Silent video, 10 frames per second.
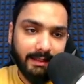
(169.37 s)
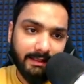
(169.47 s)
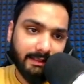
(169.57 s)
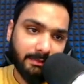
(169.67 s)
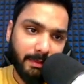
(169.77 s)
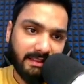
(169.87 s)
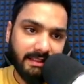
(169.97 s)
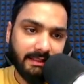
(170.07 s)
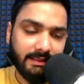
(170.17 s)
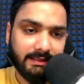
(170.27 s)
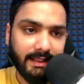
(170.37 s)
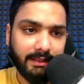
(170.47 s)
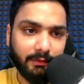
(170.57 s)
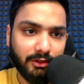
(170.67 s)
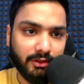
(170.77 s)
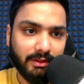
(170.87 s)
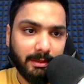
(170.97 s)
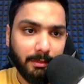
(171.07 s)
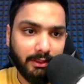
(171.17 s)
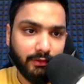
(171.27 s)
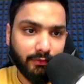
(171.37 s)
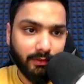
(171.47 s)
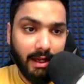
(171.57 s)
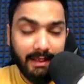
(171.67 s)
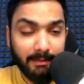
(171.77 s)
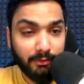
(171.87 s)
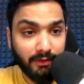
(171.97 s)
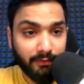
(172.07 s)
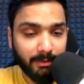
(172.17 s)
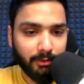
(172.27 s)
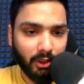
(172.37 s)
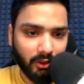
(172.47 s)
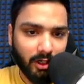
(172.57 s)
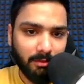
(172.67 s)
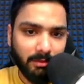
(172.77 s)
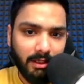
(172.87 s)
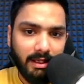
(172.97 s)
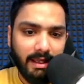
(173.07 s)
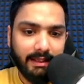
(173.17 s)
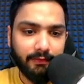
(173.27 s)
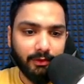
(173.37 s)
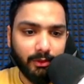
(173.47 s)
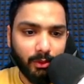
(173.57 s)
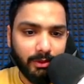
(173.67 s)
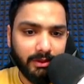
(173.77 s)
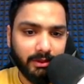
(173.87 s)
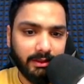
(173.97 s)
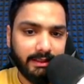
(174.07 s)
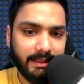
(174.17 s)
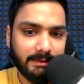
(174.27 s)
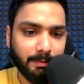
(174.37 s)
it's basically the site which is imgflip.com, and if you go here, it has